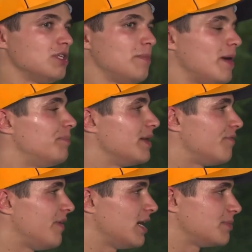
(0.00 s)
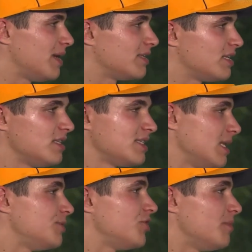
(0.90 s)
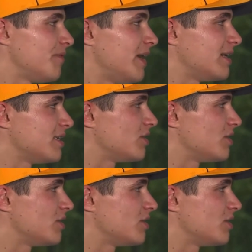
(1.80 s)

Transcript: it the pumping effect, but like the slipstream effect.